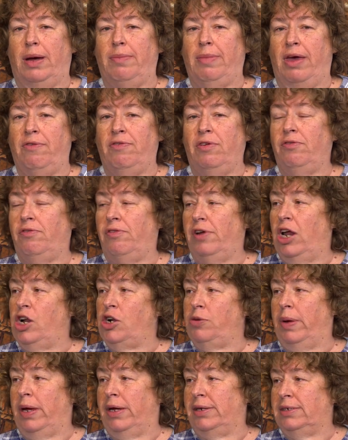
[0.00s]
I'm having
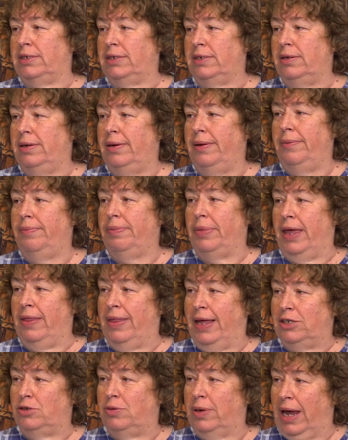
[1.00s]
flashbacks. And
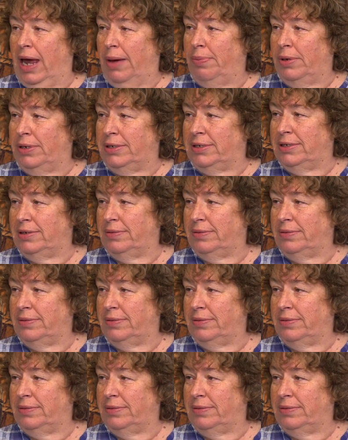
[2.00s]
that's what happens.